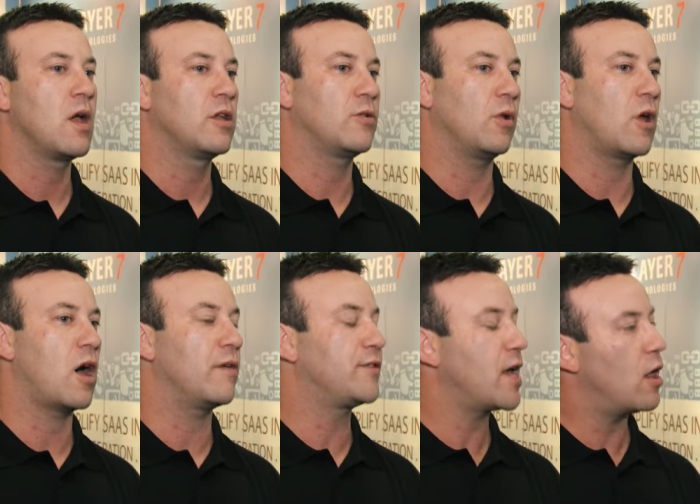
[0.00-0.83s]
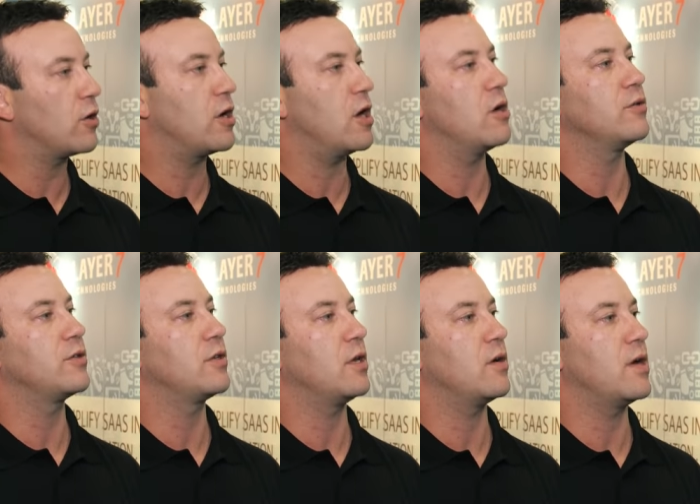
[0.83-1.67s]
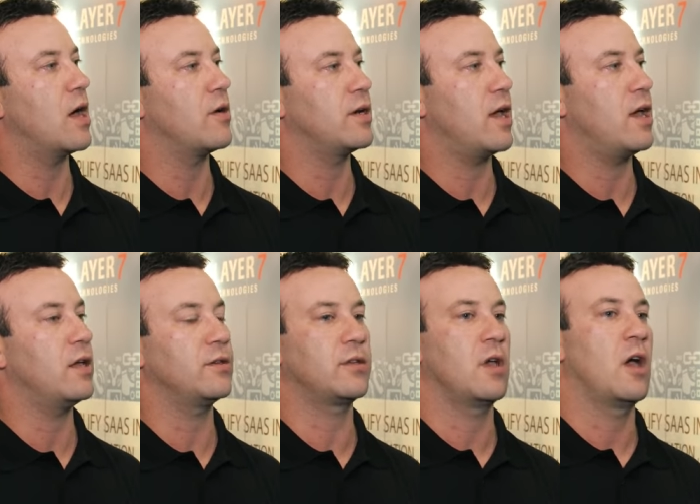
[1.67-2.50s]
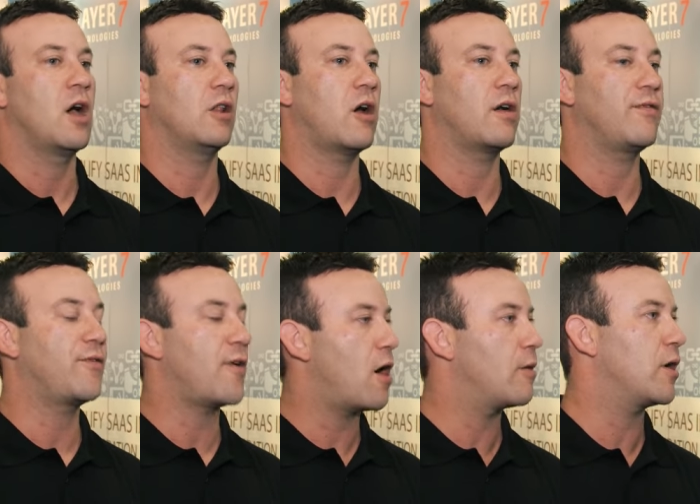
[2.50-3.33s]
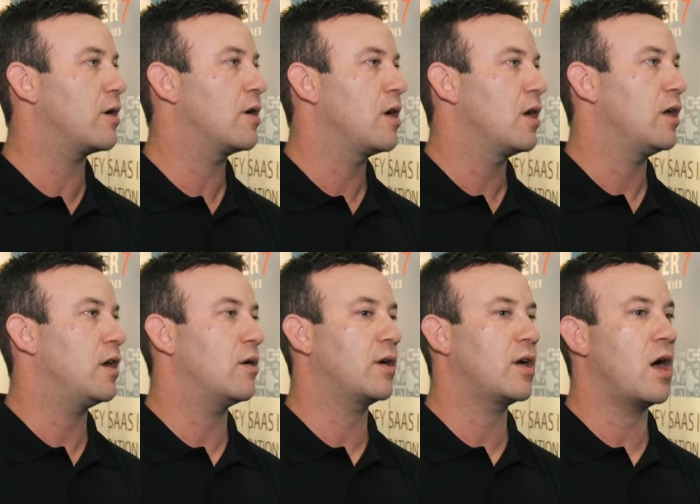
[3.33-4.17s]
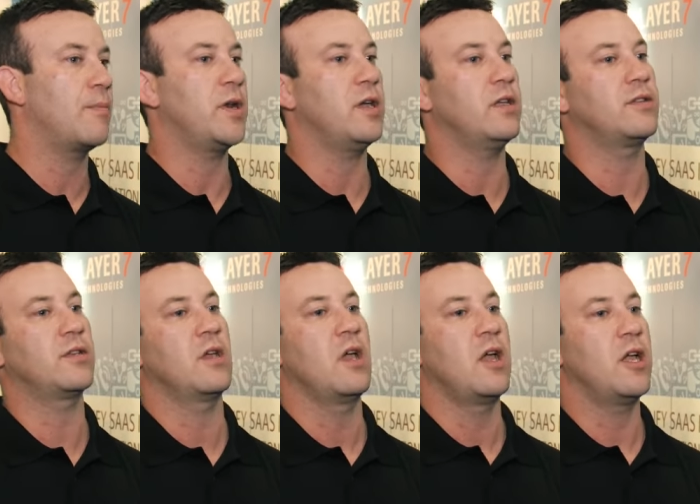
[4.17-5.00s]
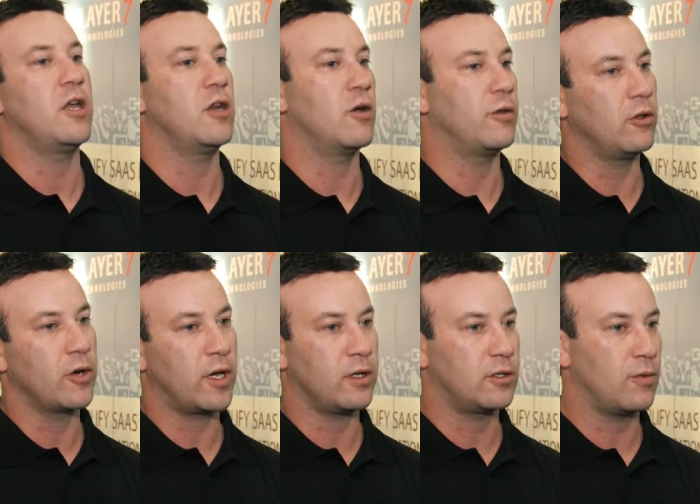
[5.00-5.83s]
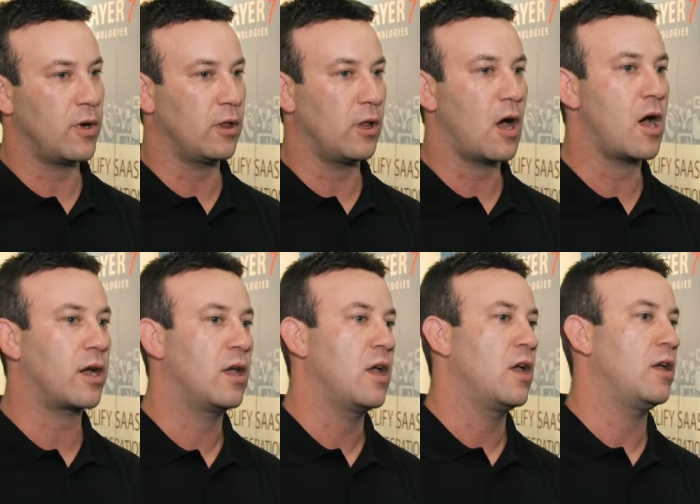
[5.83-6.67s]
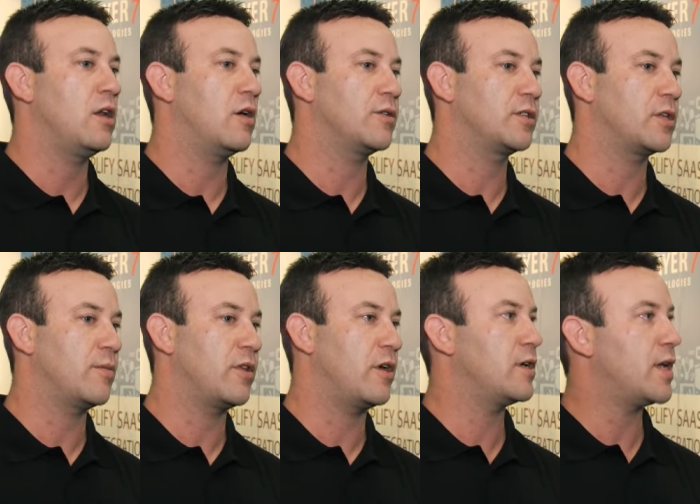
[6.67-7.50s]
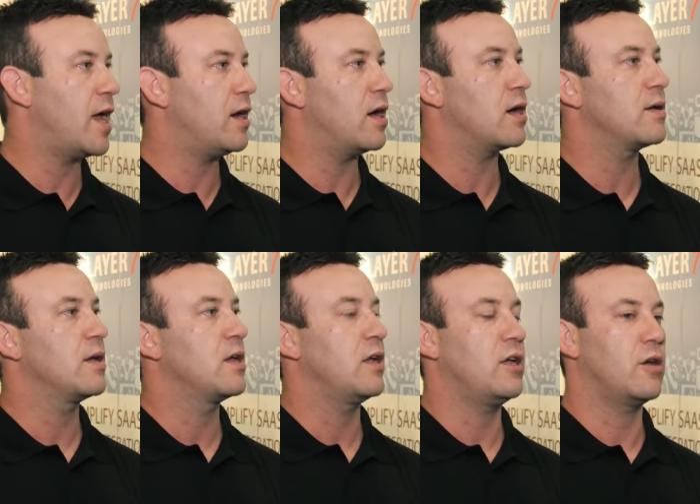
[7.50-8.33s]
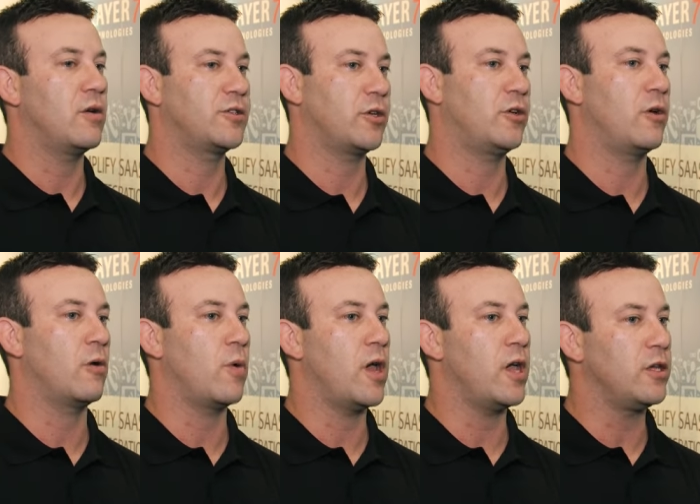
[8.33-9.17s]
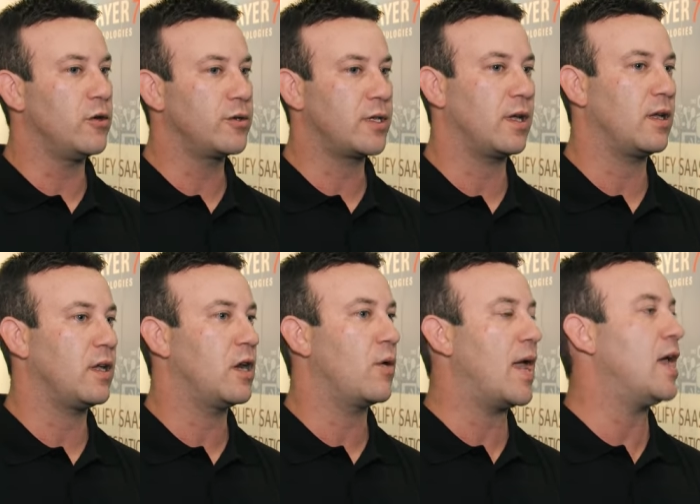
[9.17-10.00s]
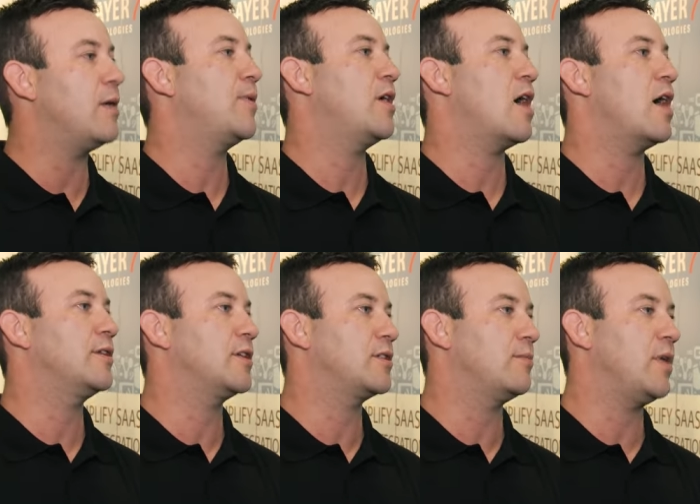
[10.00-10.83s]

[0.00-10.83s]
to a lot of telcos, you know, nowadays, a lot of pharma, you know, companies, you know, they're looking to unlock, you know, some of their data, you know, in a secure way using, you know, APIs as a